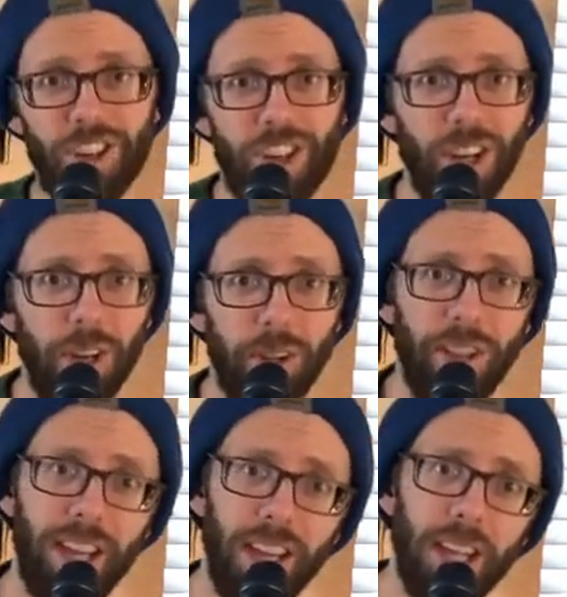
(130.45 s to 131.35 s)
show
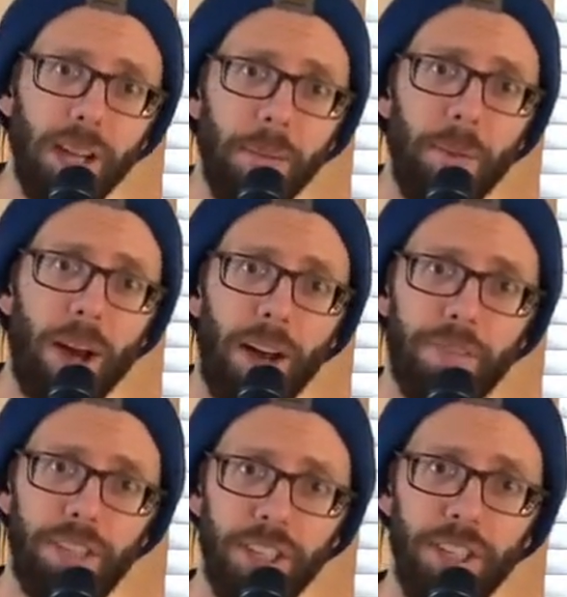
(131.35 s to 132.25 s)
them
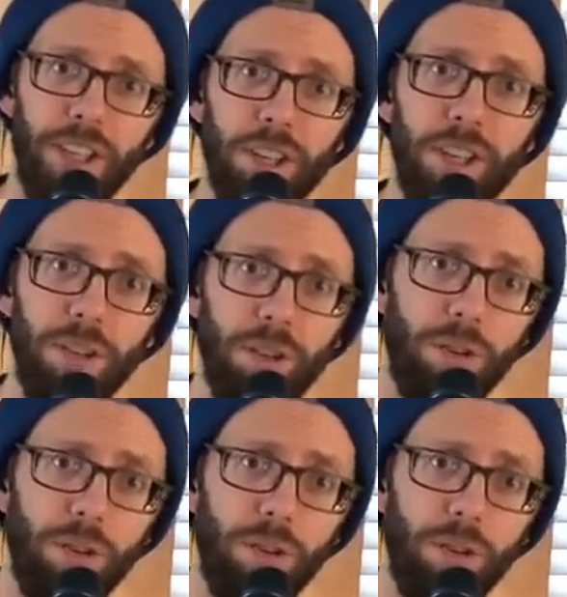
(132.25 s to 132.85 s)
off to you.